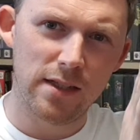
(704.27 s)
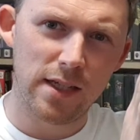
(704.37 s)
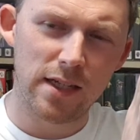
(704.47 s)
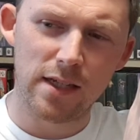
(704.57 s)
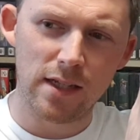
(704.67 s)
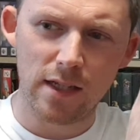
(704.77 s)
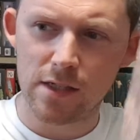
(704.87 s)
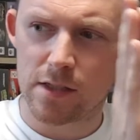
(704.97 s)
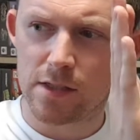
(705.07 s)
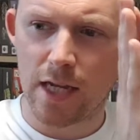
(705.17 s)
like
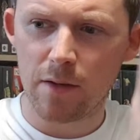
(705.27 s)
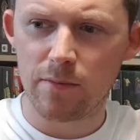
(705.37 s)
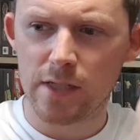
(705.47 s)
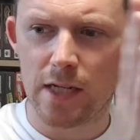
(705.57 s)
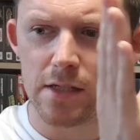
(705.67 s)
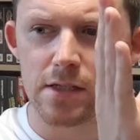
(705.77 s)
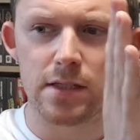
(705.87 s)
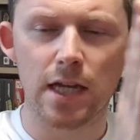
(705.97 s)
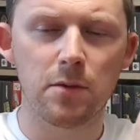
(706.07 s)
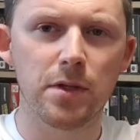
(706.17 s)
it's
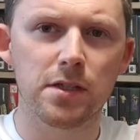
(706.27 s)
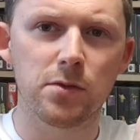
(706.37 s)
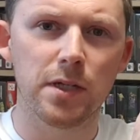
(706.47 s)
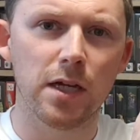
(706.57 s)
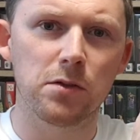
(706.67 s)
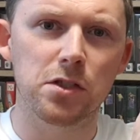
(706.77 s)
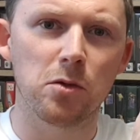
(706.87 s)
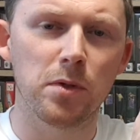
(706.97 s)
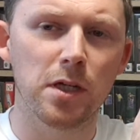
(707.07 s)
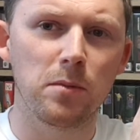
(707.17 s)
taken me 20 hours to
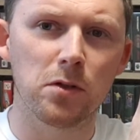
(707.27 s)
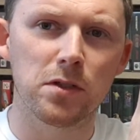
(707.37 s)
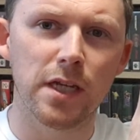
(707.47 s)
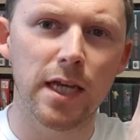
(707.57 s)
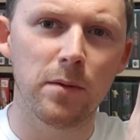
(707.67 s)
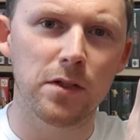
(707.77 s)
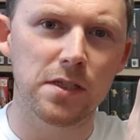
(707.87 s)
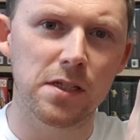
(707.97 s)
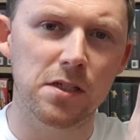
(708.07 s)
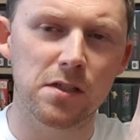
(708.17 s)
complete a modern game on a
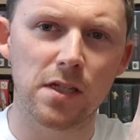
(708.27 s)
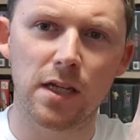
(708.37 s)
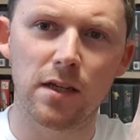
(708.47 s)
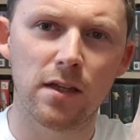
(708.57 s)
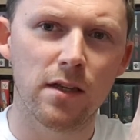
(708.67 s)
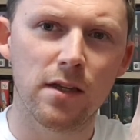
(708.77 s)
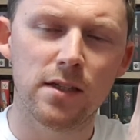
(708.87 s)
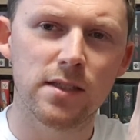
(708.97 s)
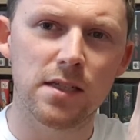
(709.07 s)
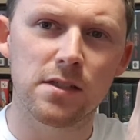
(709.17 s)
disc that's like
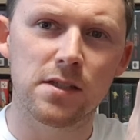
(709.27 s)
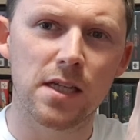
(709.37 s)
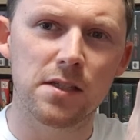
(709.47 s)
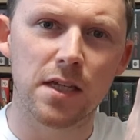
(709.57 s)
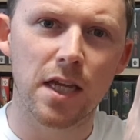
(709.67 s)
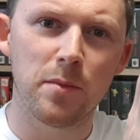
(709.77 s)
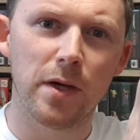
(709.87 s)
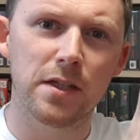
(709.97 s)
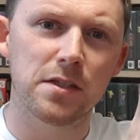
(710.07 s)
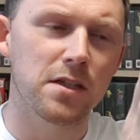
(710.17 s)
tens and tens of
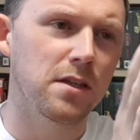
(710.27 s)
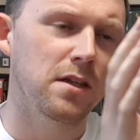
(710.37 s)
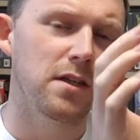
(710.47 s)
gigabytes.